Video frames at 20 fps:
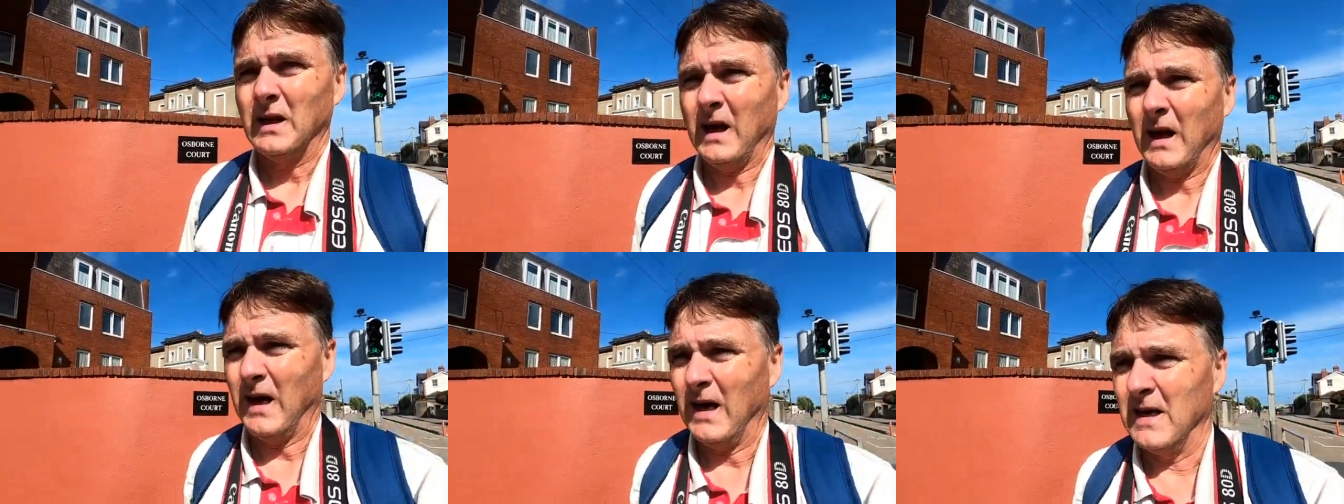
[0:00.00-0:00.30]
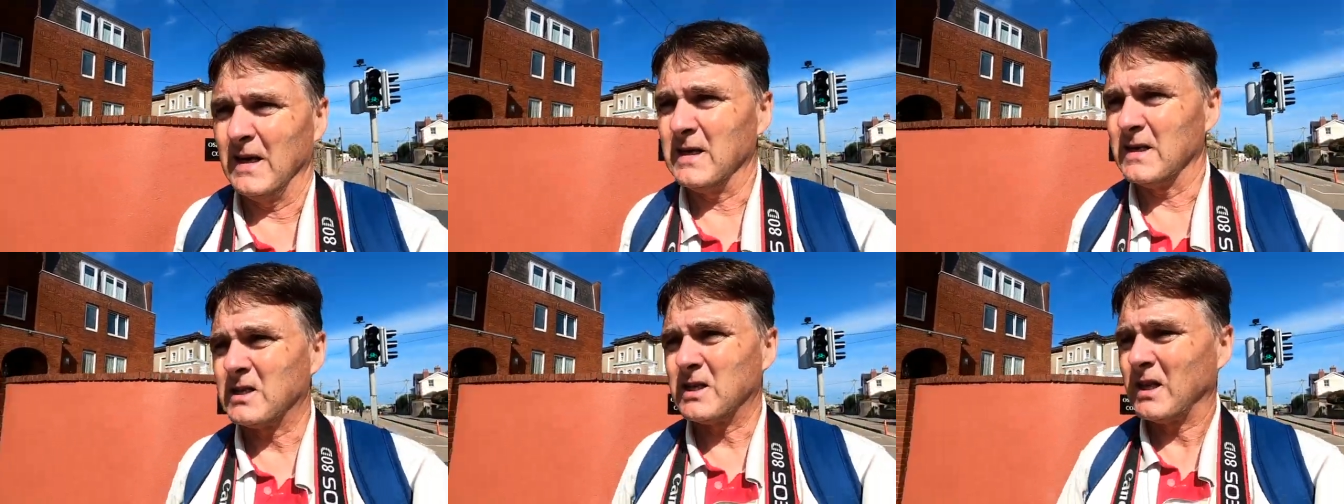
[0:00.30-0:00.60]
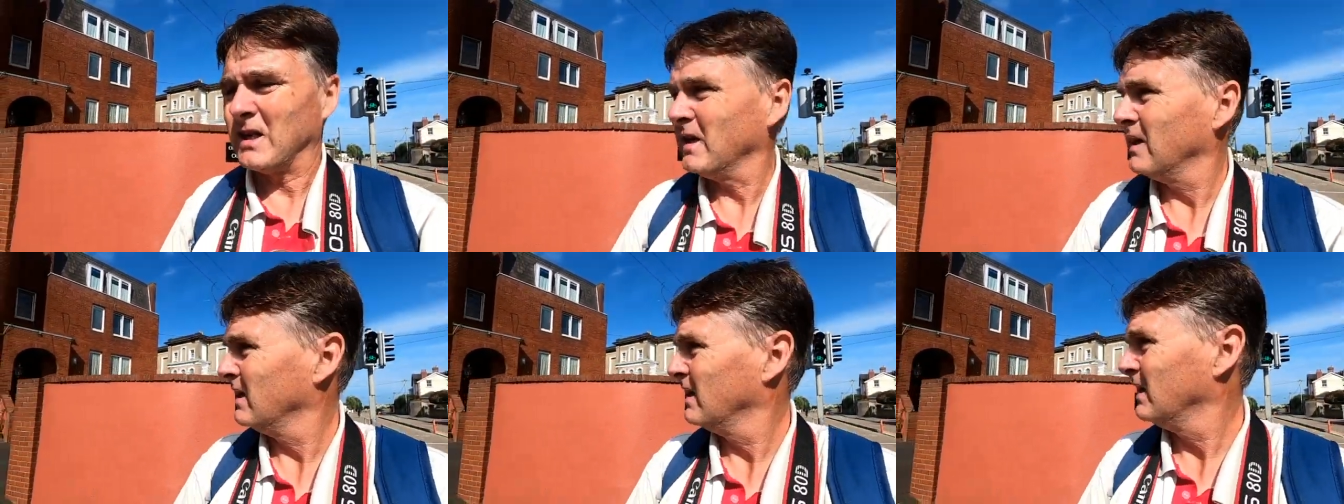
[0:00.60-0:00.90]
and
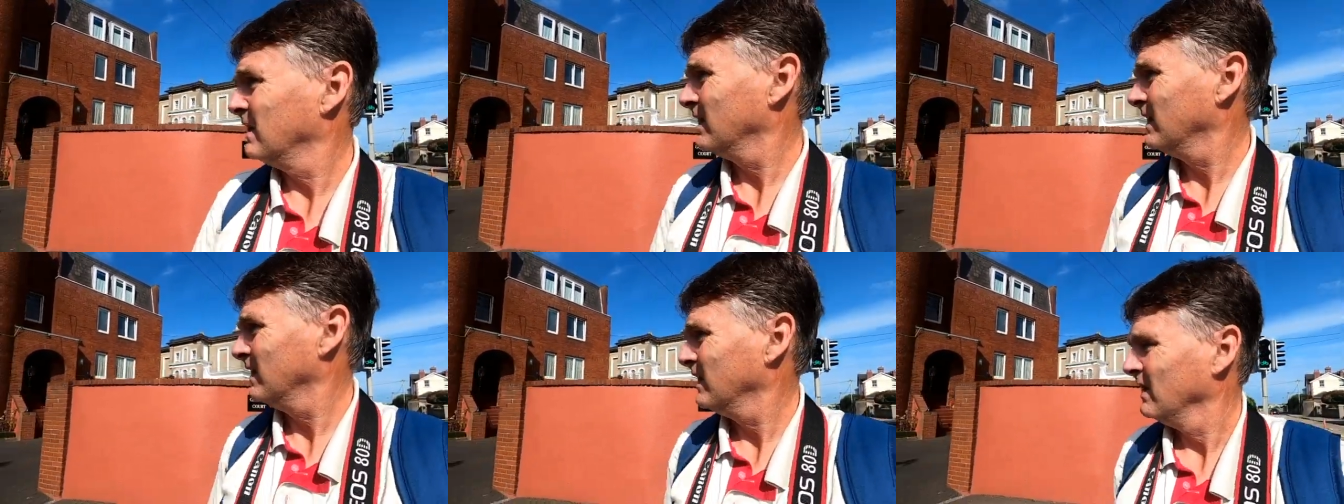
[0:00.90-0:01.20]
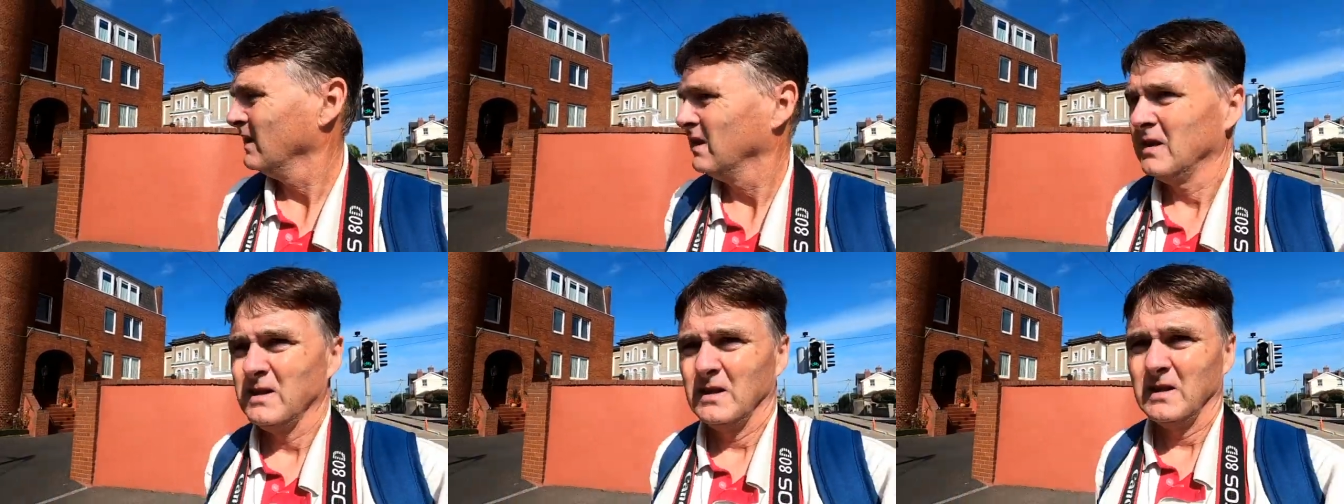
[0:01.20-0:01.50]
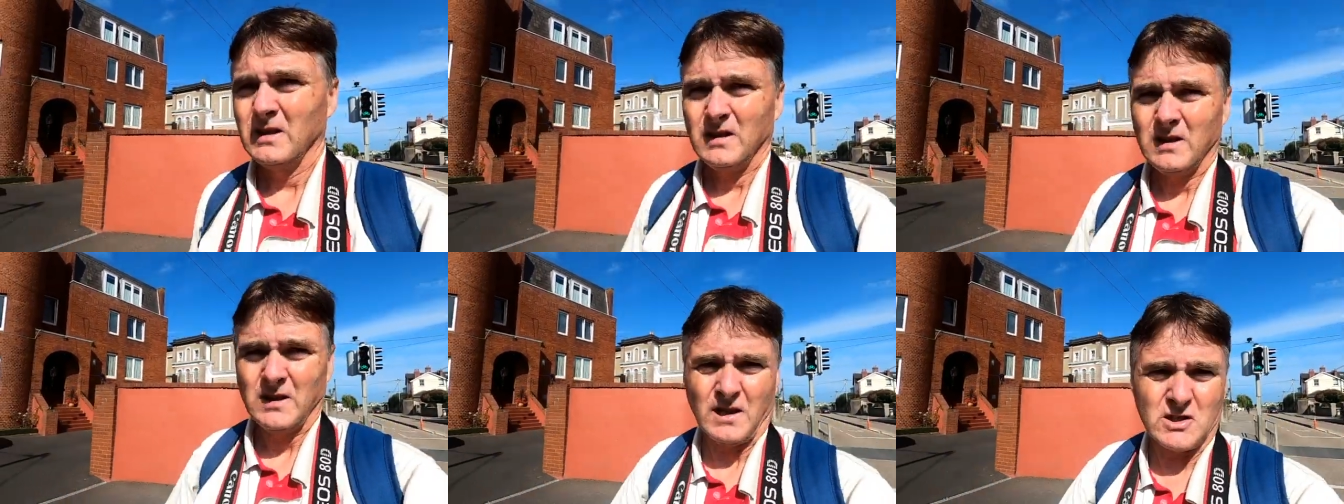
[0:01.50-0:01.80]

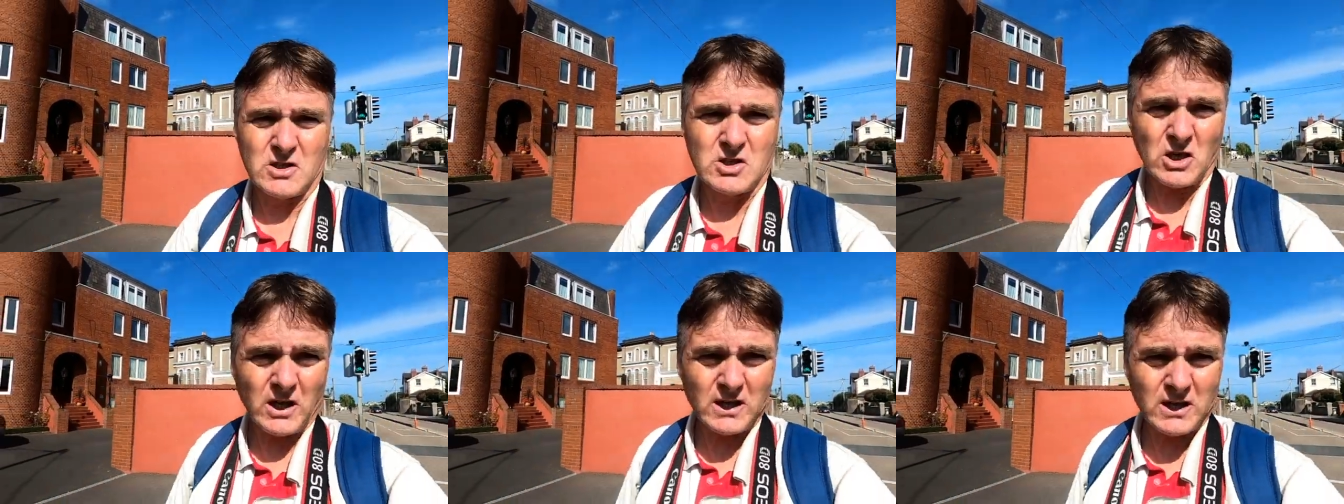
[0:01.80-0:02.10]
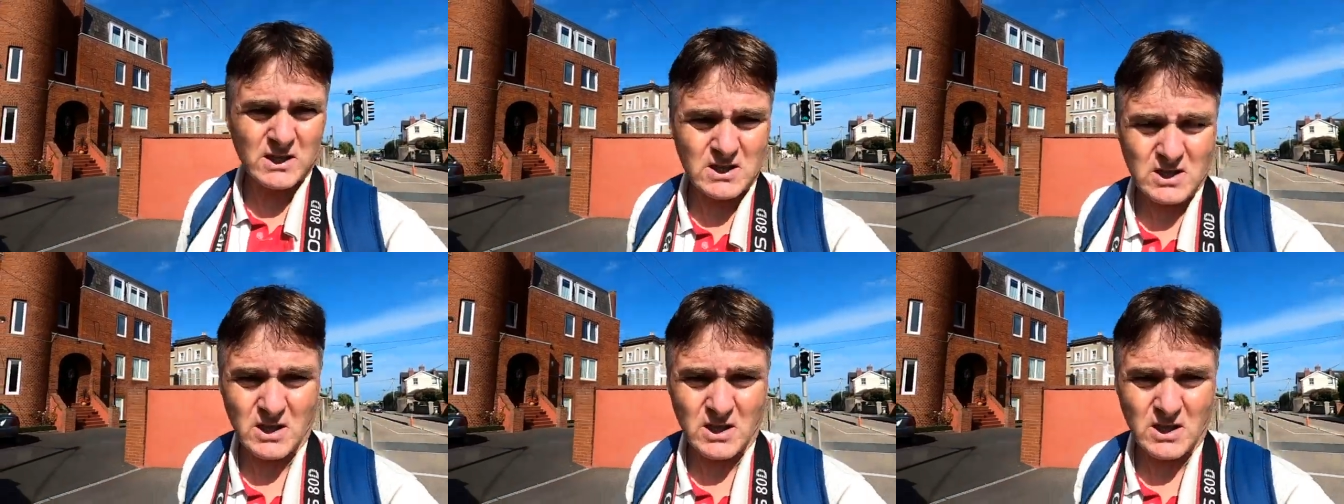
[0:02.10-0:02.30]
enjoy the